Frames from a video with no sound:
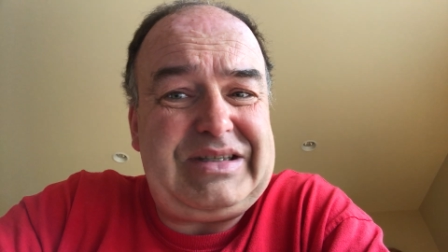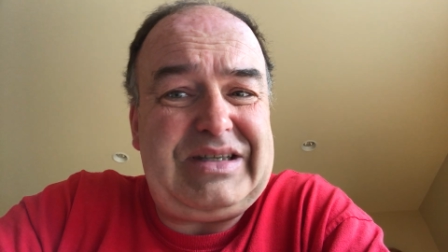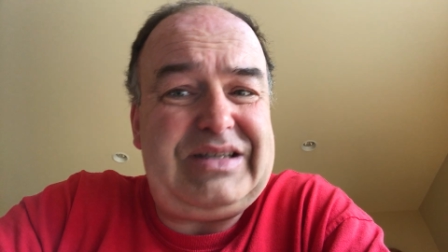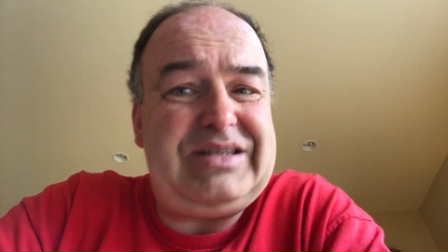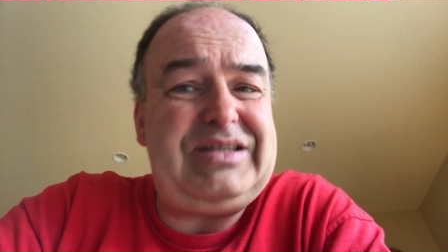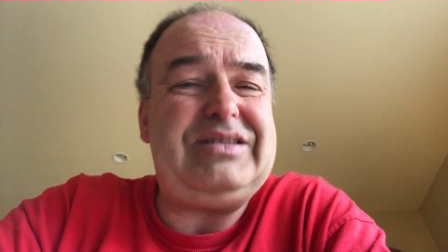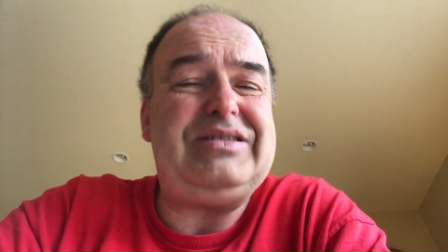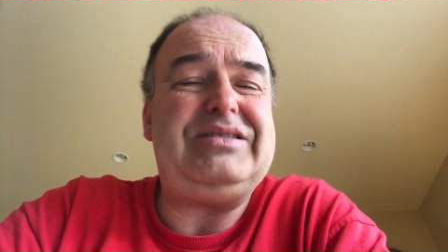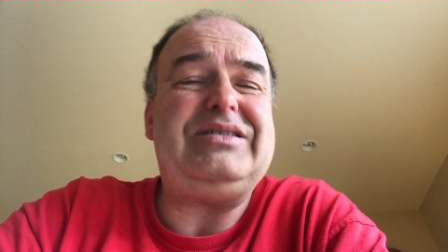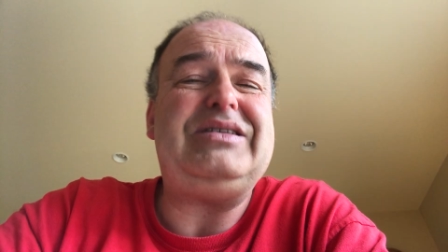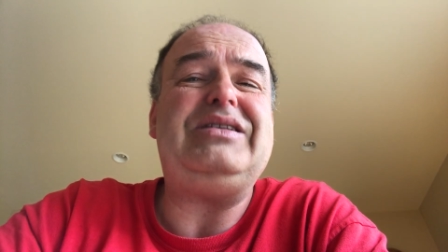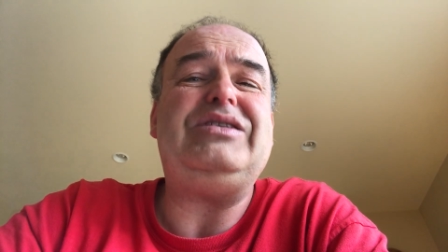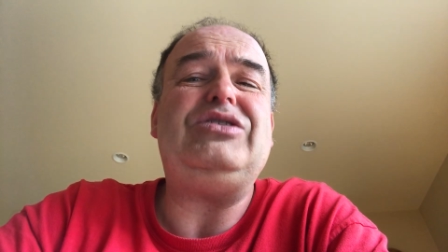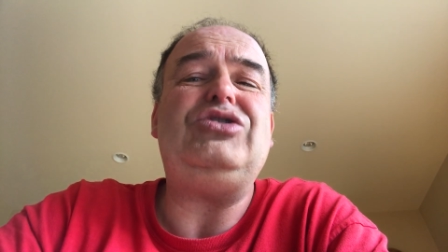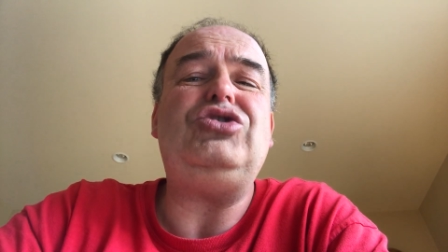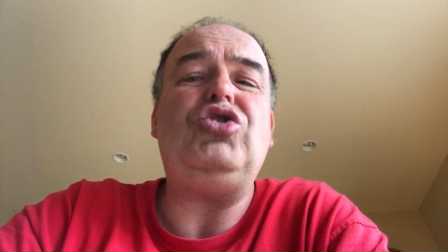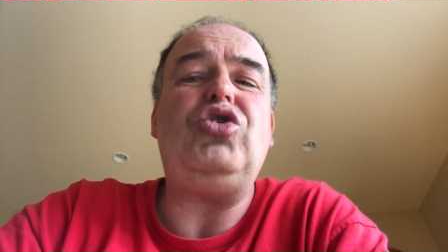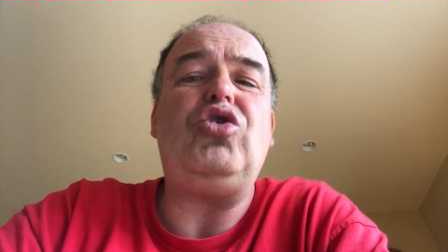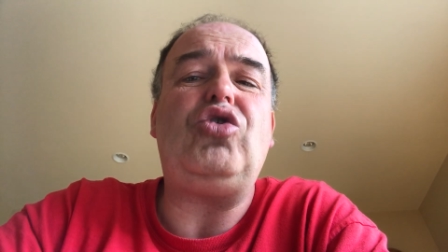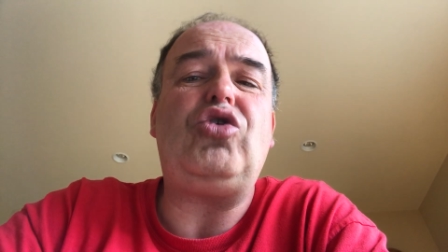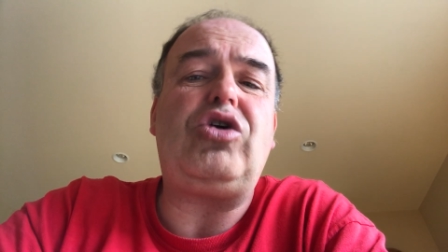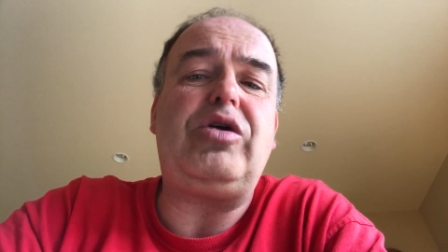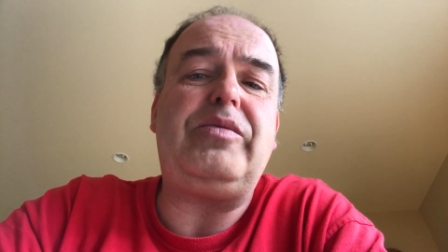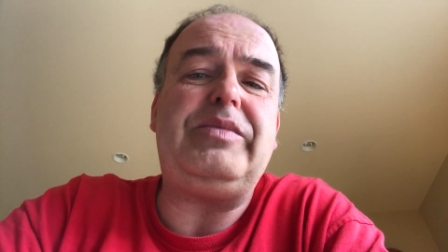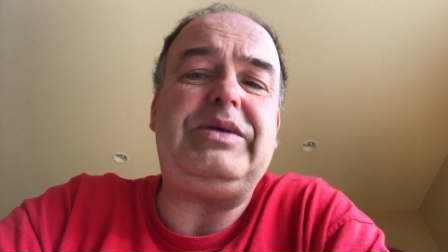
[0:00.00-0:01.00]
This is
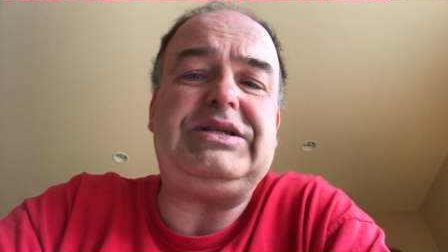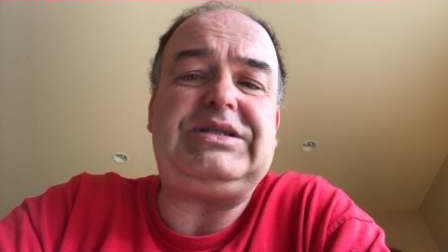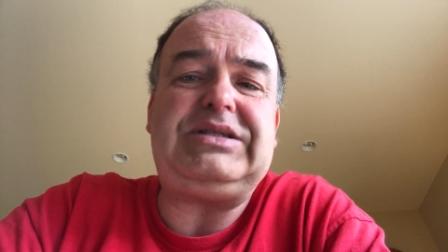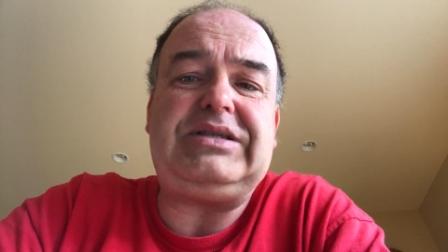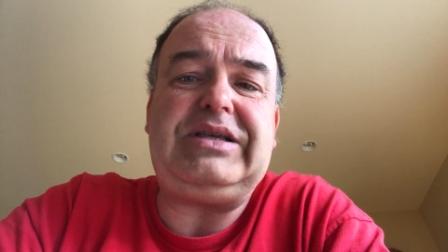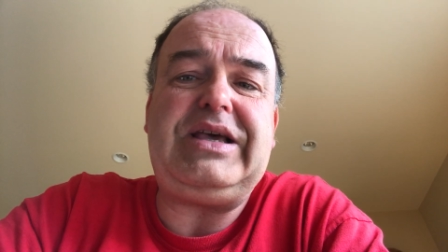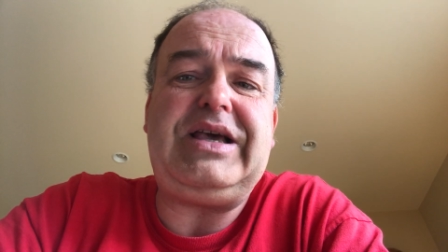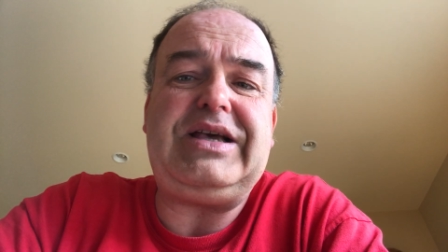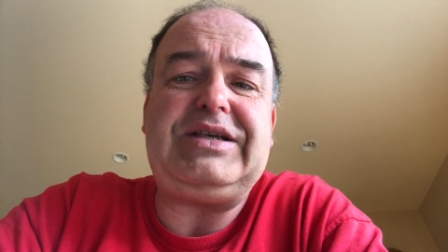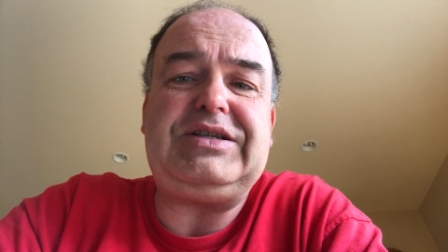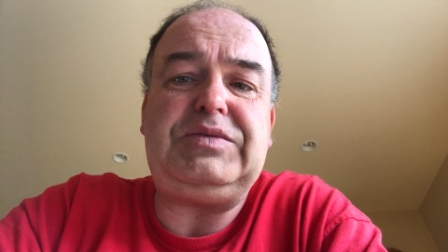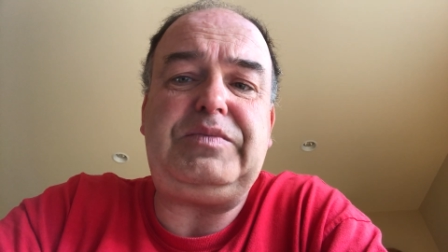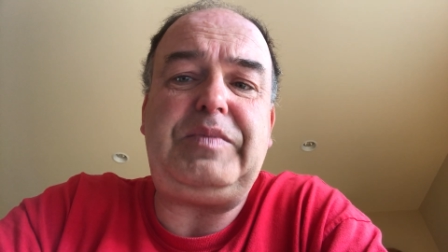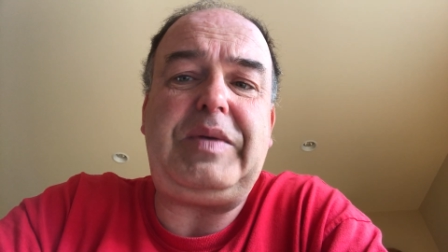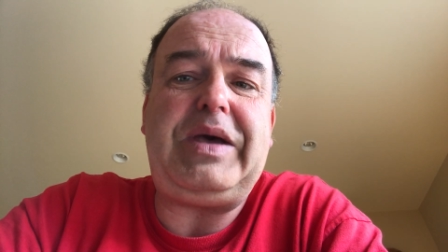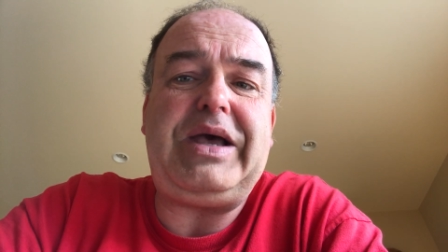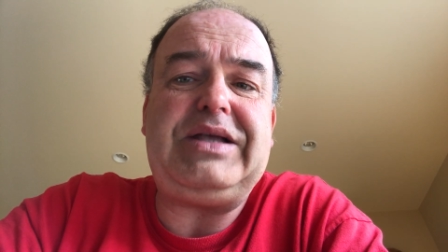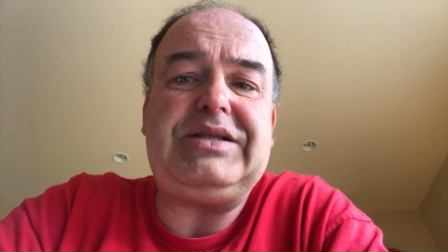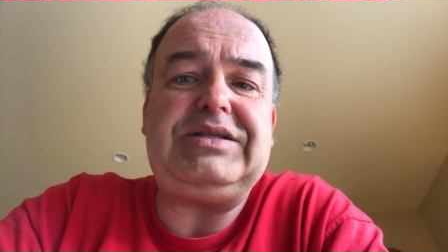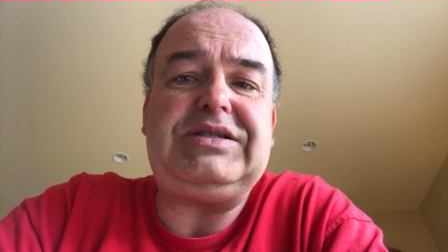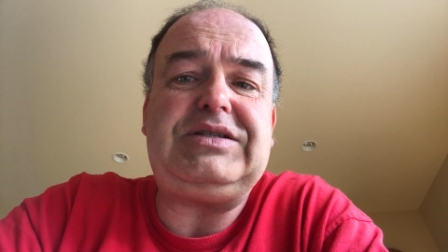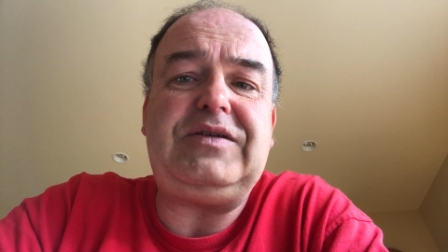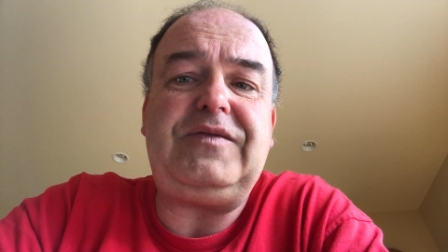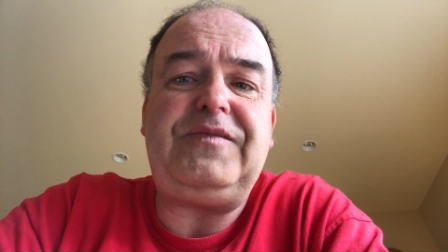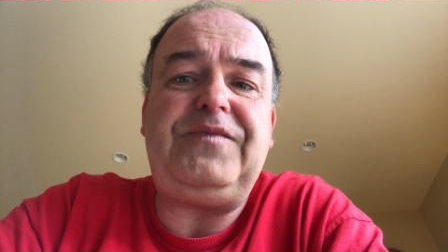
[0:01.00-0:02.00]
enormously
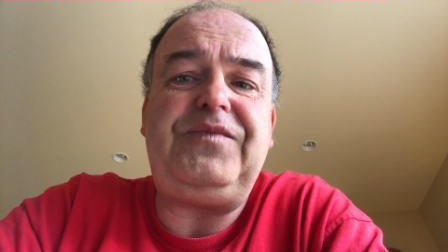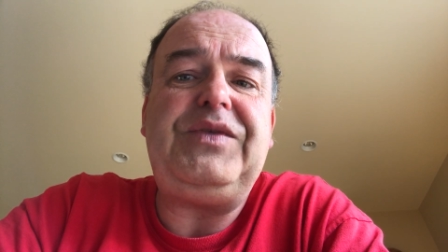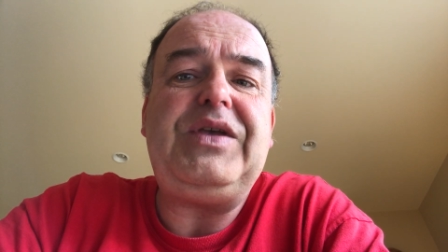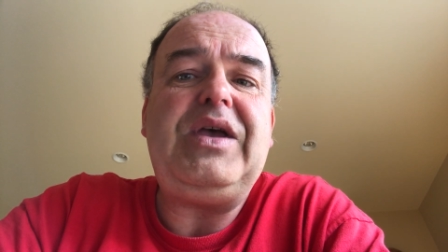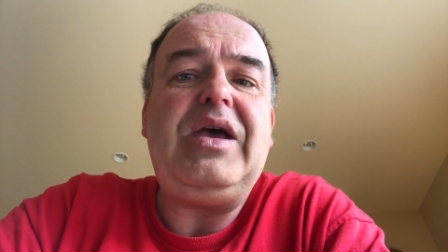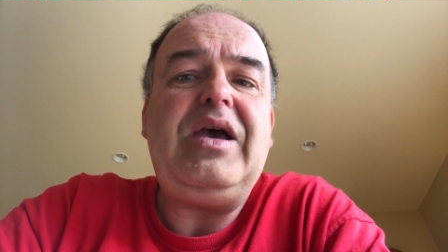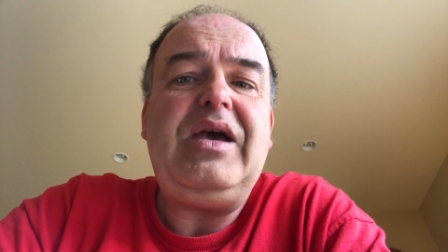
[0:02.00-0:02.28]
expensive